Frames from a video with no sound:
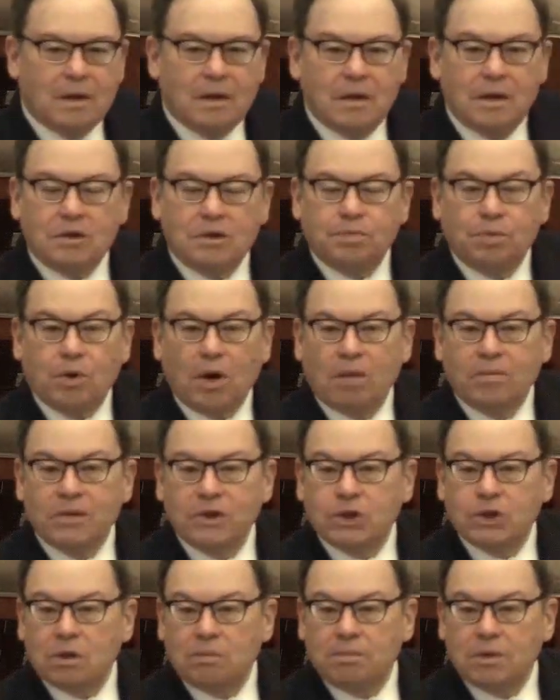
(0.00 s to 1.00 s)

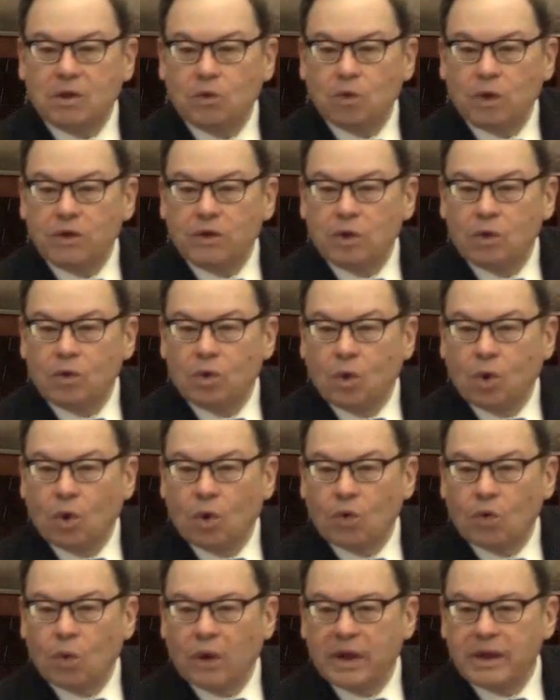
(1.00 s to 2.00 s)
to be with you
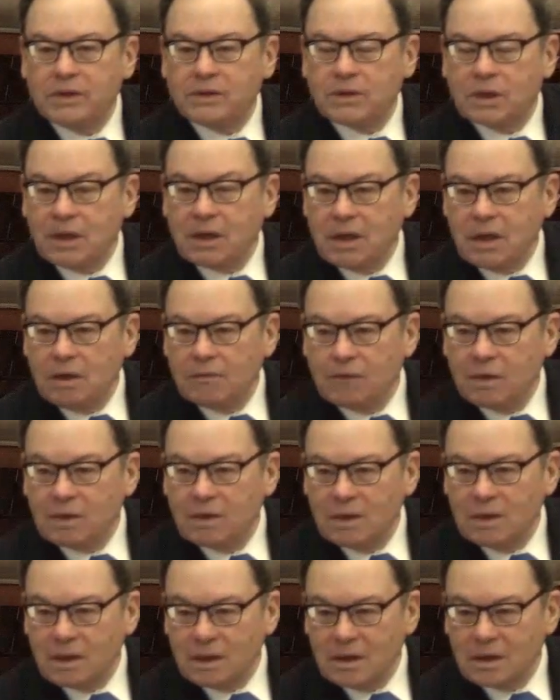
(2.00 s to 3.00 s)
always,
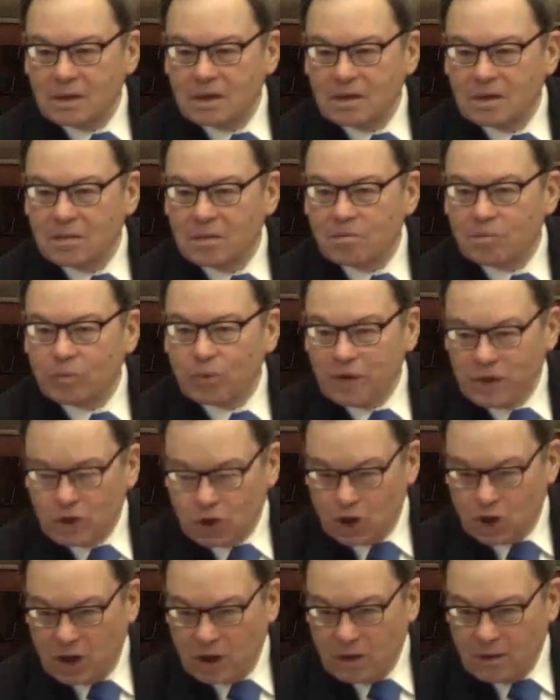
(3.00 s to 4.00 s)
even in
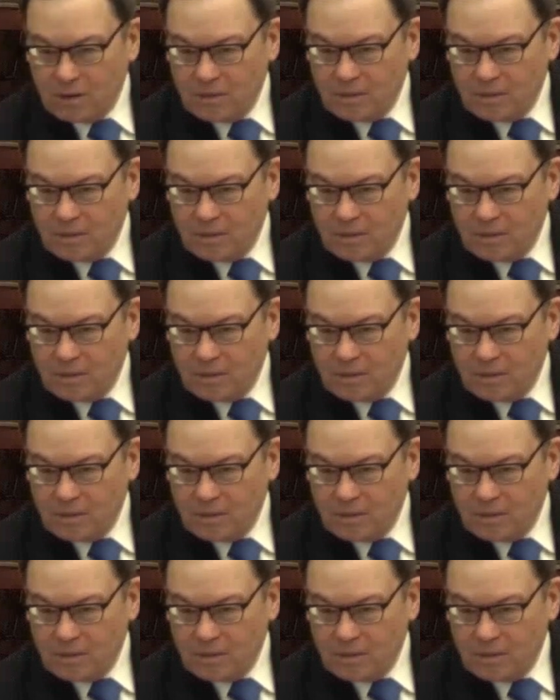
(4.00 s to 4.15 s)
preaching.